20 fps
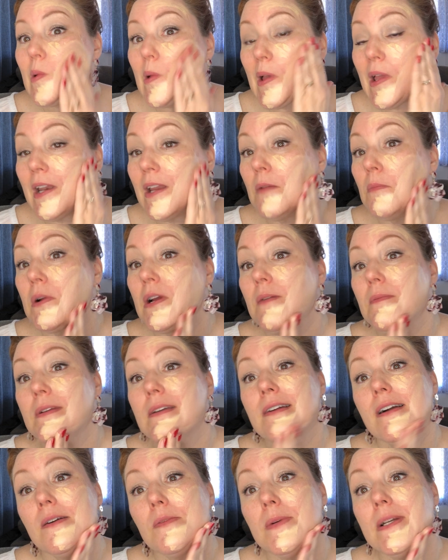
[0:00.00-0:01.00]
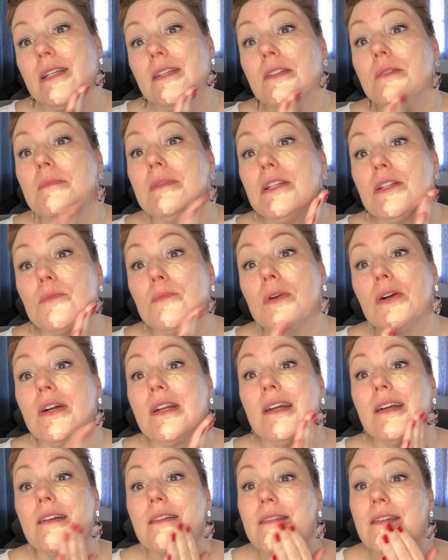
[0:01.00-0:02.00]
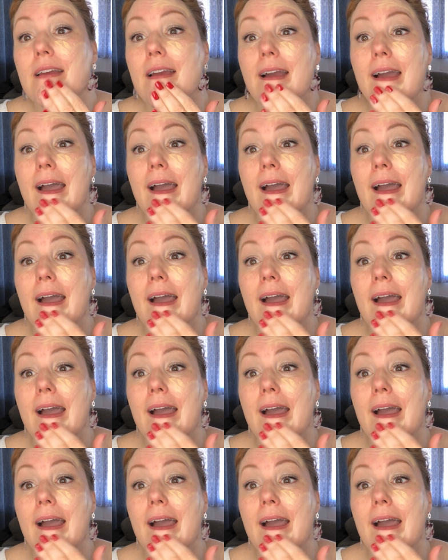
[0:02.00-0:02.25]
And I probably got way too much product.